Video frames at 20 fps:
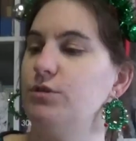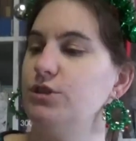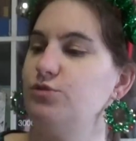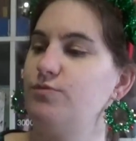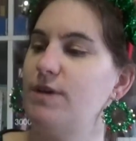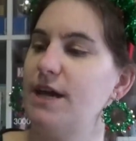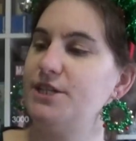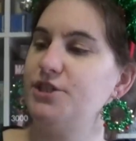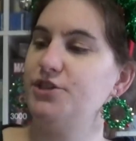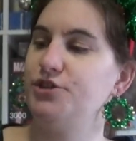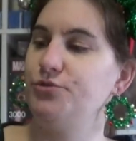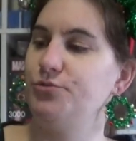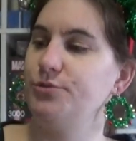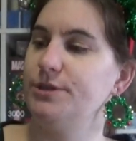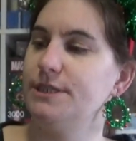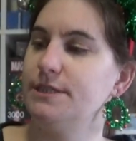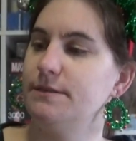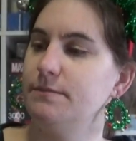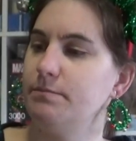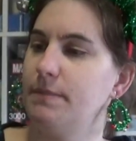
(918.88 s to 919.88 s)
will try to do
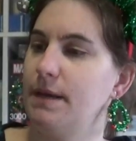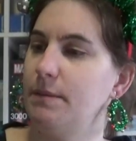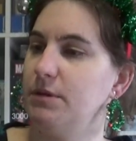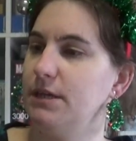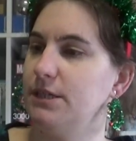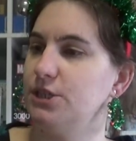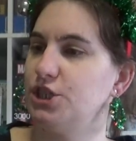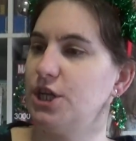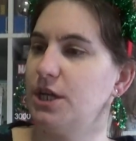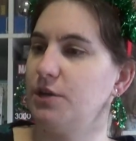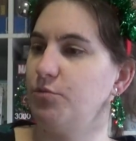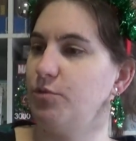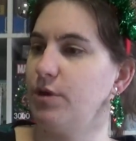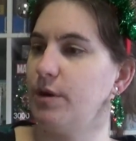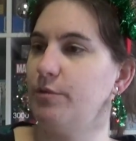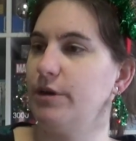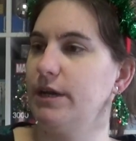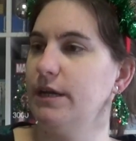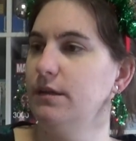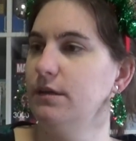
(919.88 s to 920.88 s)
it maybe in
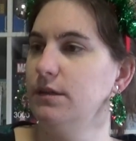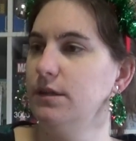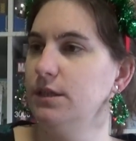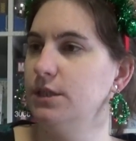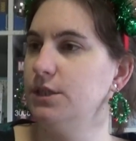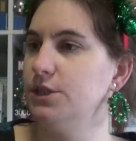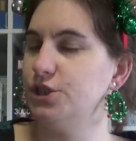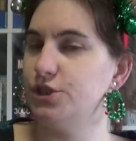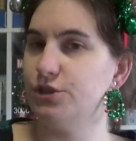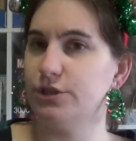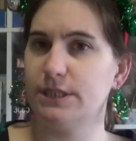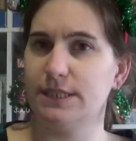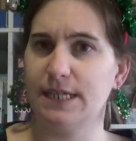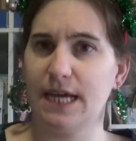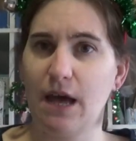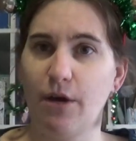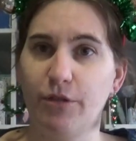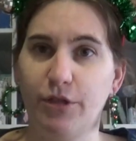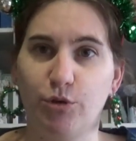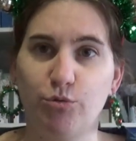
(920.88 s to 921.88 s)
January to see
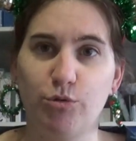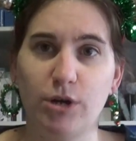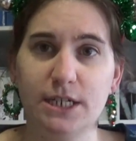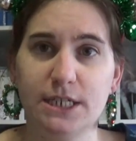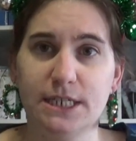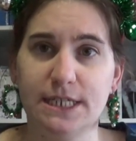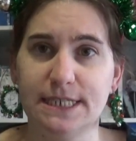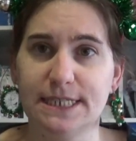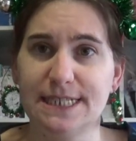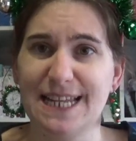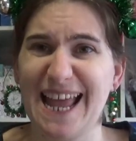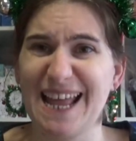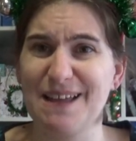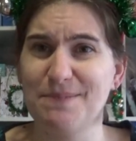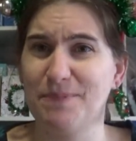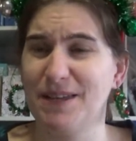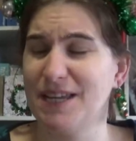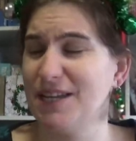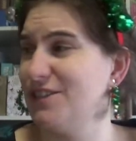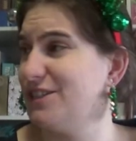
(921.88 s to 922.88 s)
how the quality is
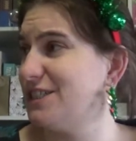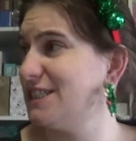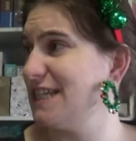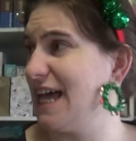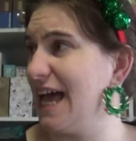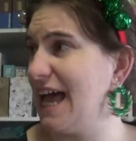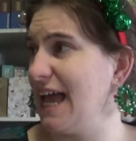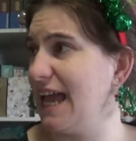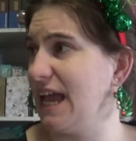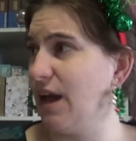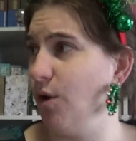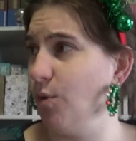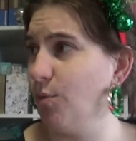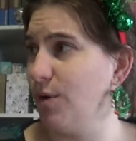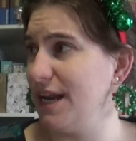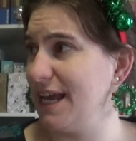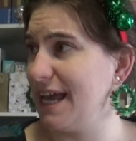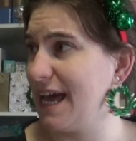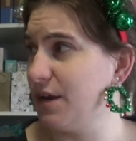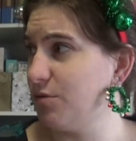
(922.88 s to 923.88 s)
like because I
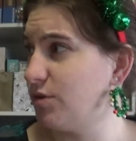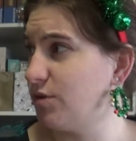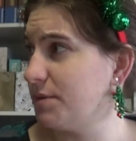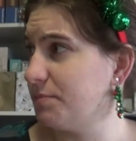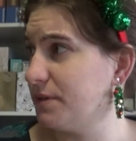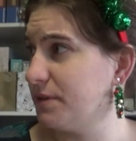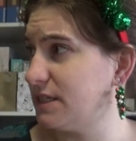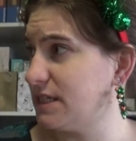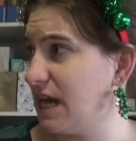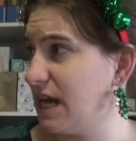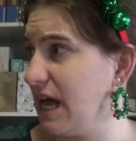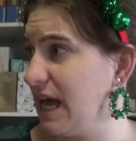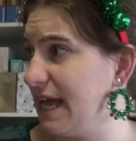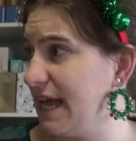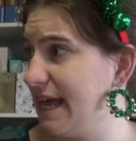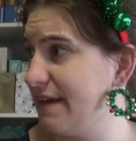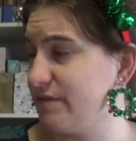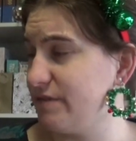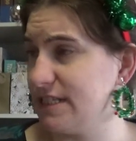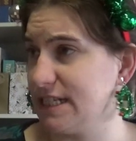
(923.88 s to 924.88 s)
already got one but I
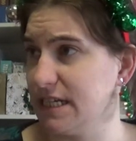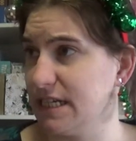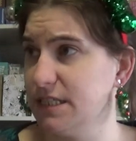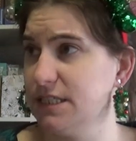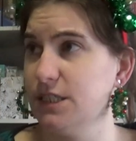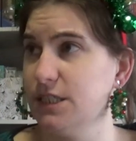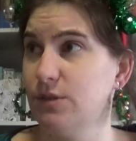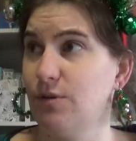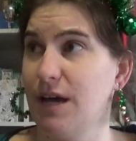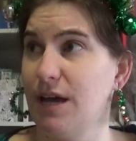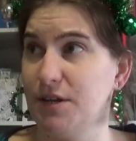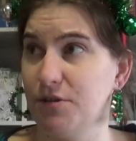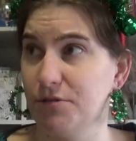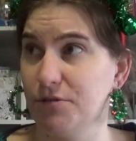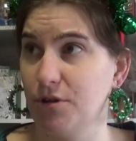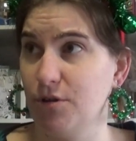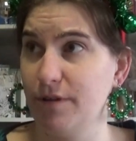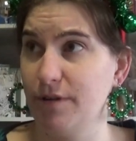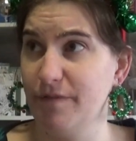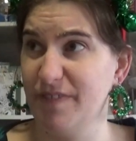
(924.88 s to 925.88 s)
haven't done it so I don't
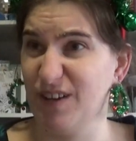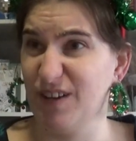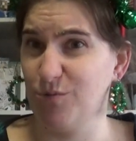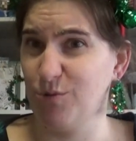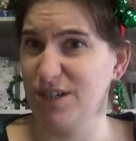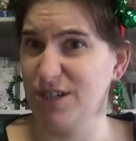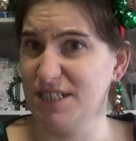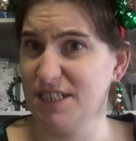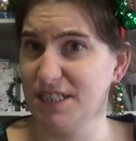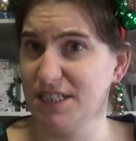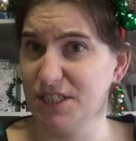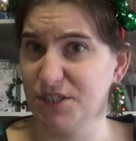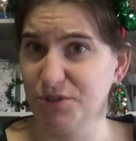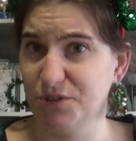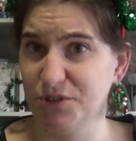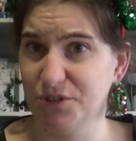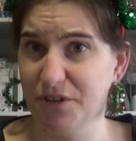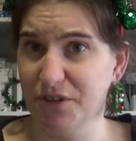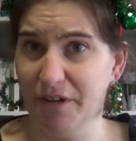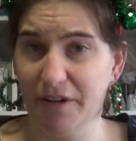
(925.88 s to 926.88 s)
know if the quality is
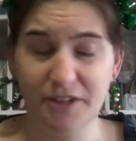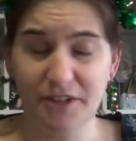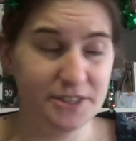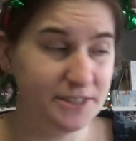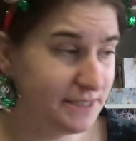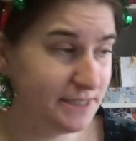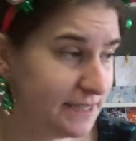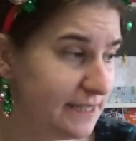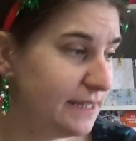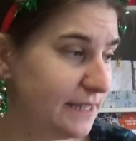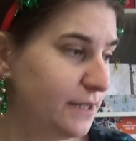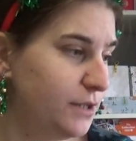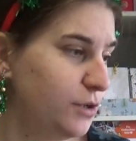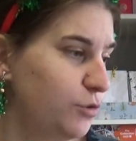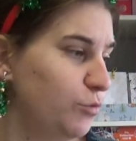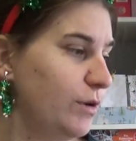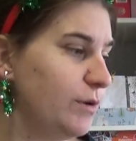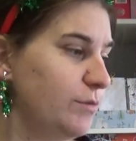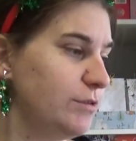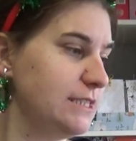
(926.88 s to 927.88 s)
good or not.
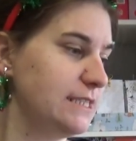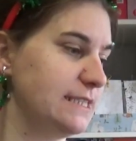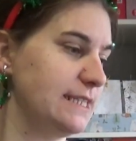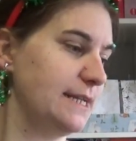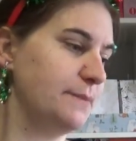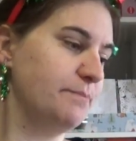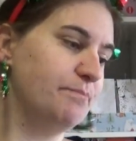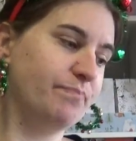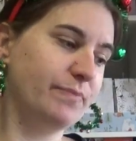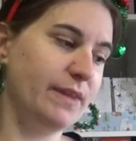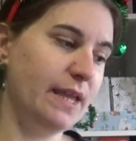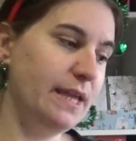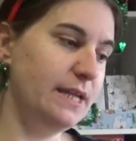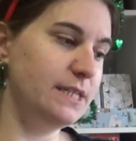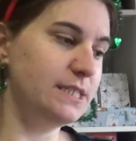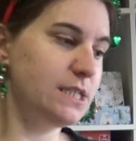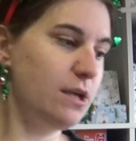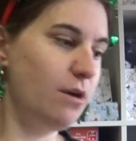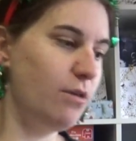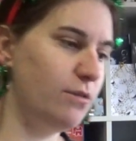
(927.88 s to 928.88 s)
We will see.
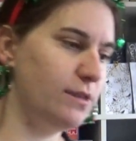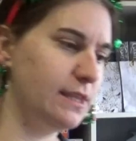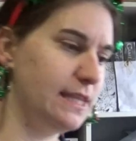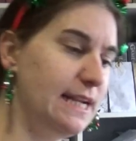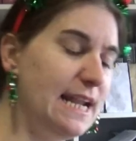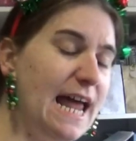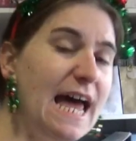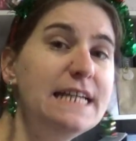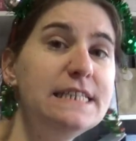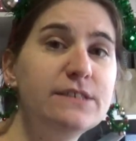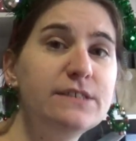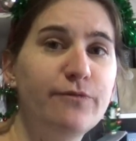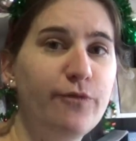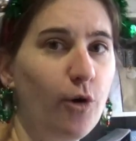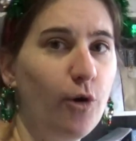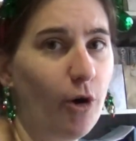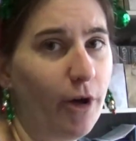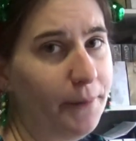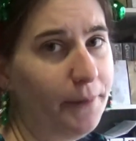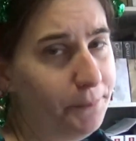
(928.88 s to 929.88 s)
So the last
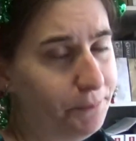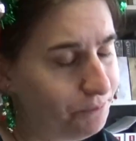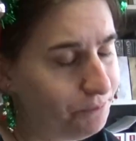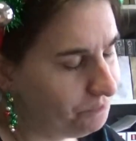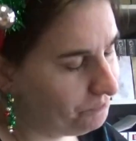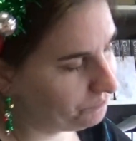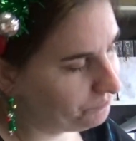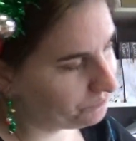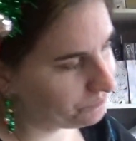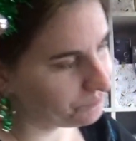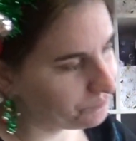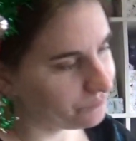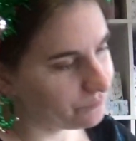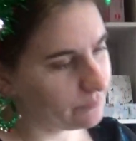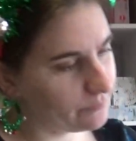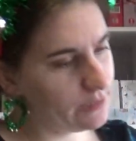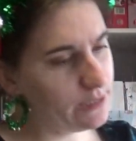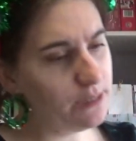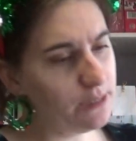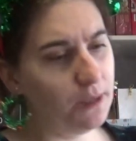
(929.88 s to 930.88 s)
four
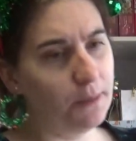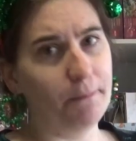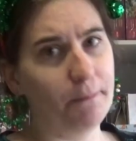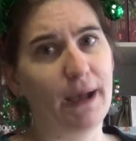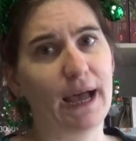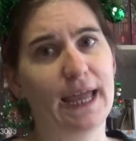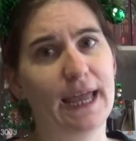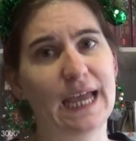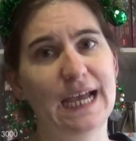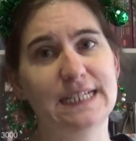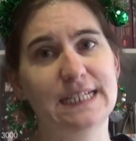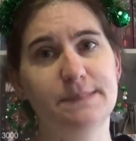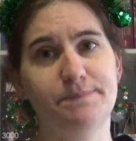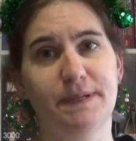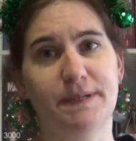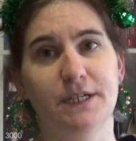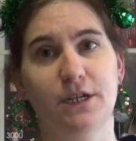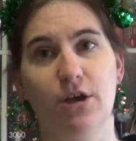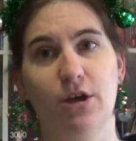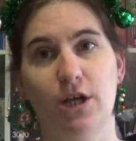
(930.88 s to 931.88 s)
my
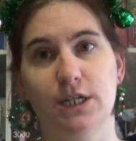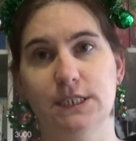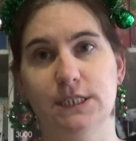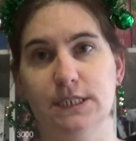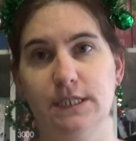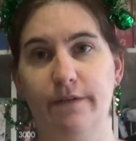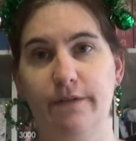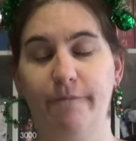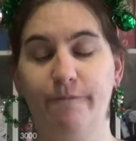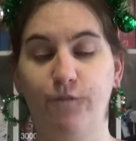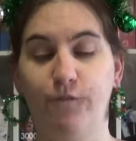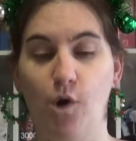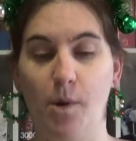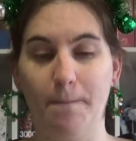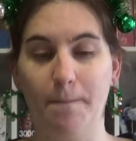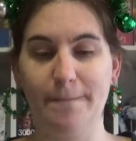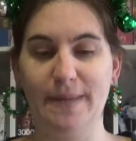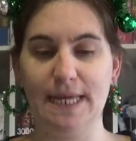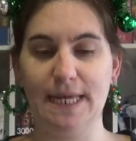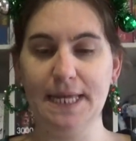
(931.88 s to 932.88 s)
husband got for
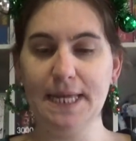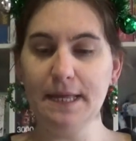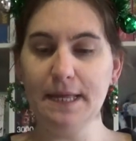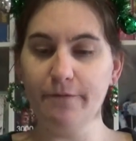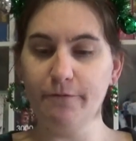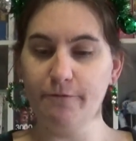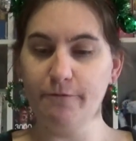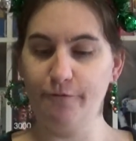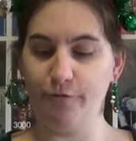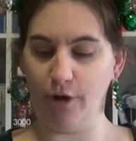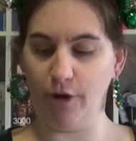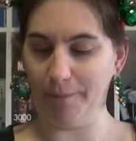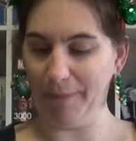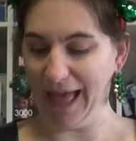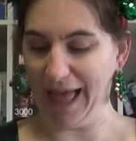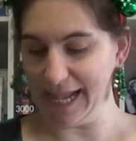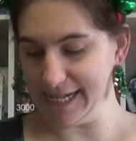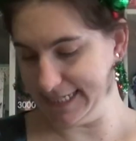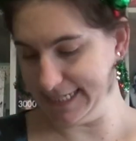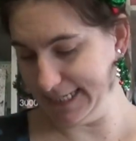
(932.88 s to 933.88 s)
me from
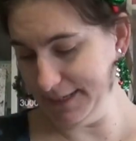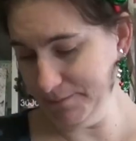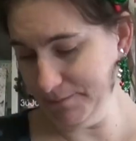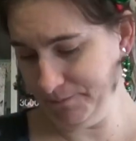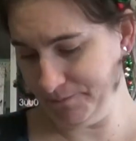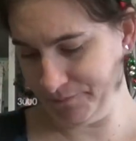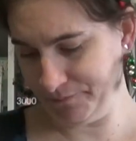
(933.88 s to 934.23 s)
Aldi.